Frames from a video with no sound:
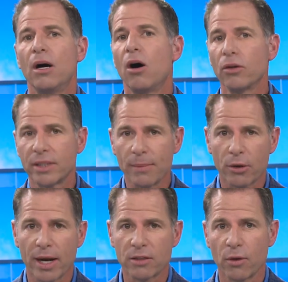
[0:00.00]
All
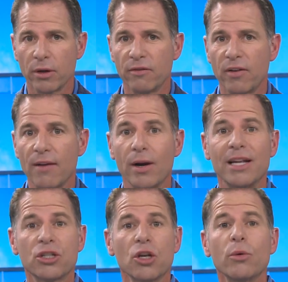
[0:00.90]
Democrats voted in favor,
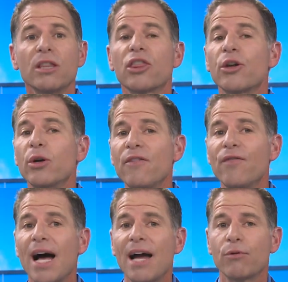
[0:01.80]
and so did
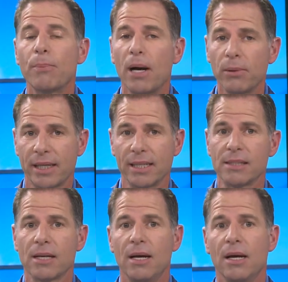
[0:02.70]
35
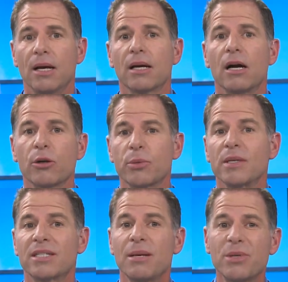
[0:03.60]
Republicans. Congressman
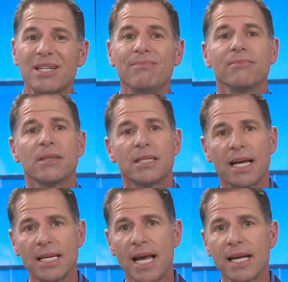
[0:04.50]
Simpson
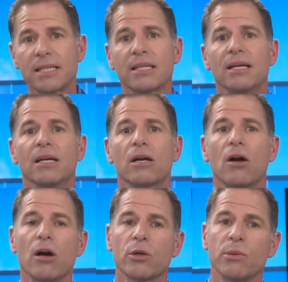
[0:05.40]
said yes.
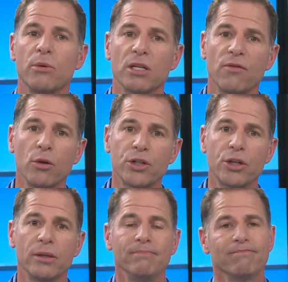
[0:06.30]
Congressman Russ
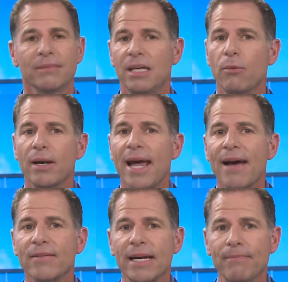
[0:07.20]
Fulcher, he wasn't
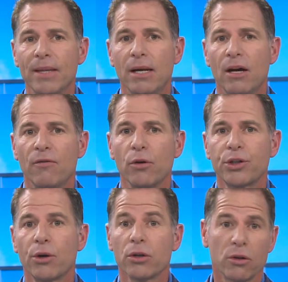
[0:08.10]
having it.
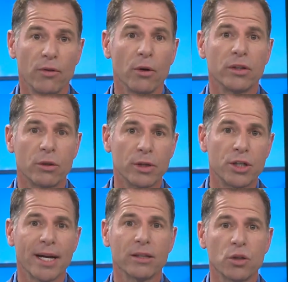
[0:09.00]
Fulcher also voted to
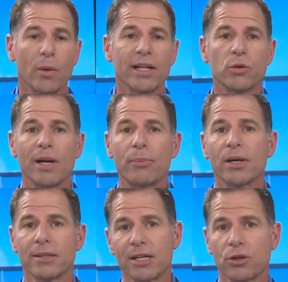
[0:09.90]
reject the 2020
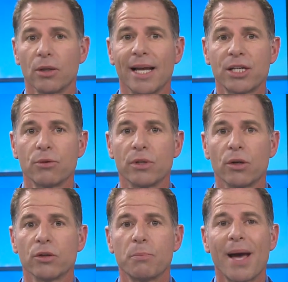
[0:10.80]
presidential election
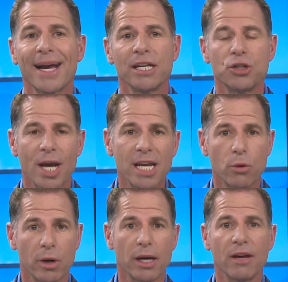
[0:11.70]
results back in
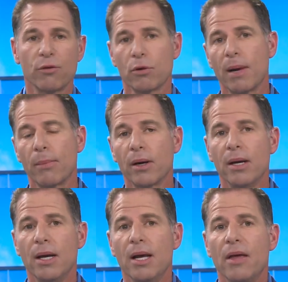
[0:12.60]
January, if you remember.
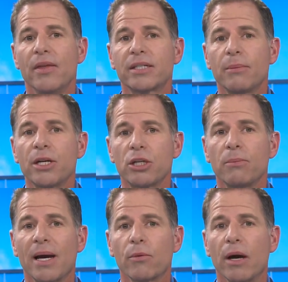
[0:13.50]
This commission,
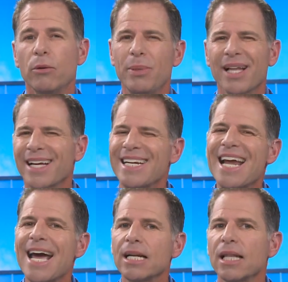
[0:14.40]
by the way, would be like a
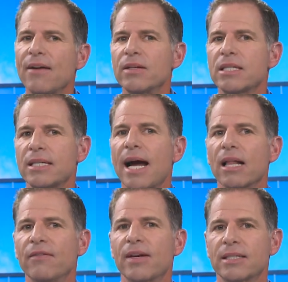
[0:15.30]
9 11 style
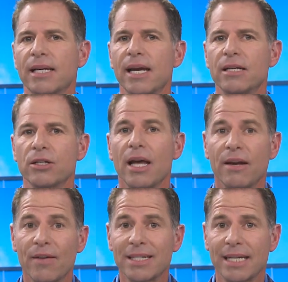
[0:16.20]

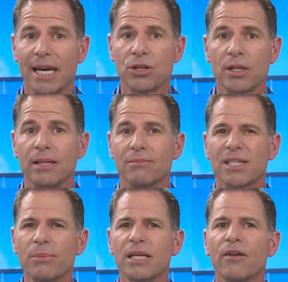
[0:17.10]
investigation and
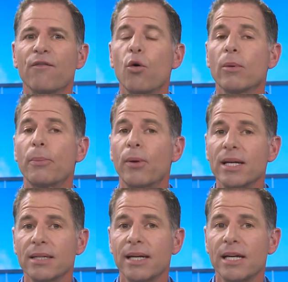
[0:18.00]
something the former
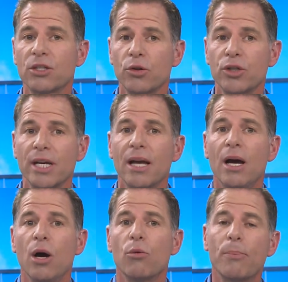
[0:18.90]
president is urging
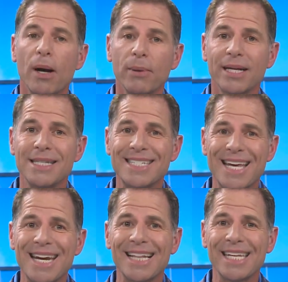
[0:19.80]
Republican
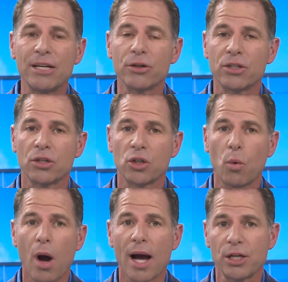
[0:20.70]
Senate leaders to
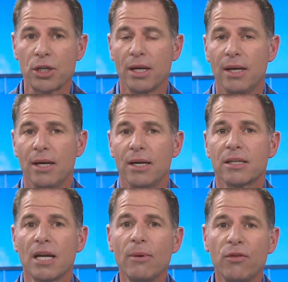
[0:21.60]
squash,
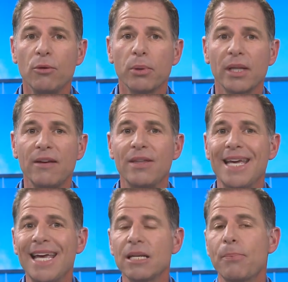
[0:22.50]
some of whom believe the
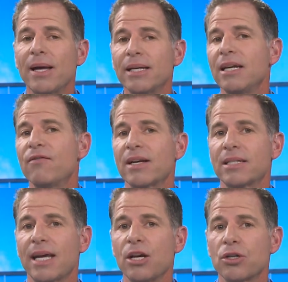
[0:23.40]
independent
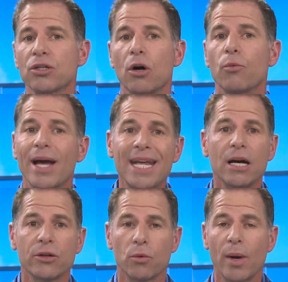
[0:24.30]
investigations already
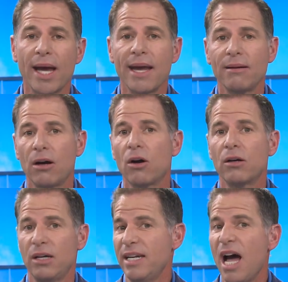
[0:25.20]
underway
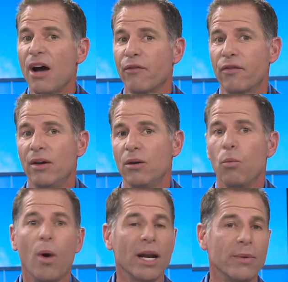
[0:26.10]
are enough.
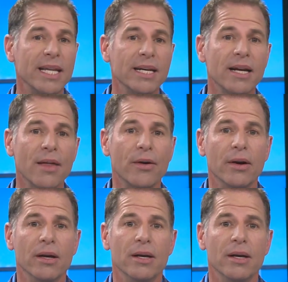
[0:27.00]
Why do we need another?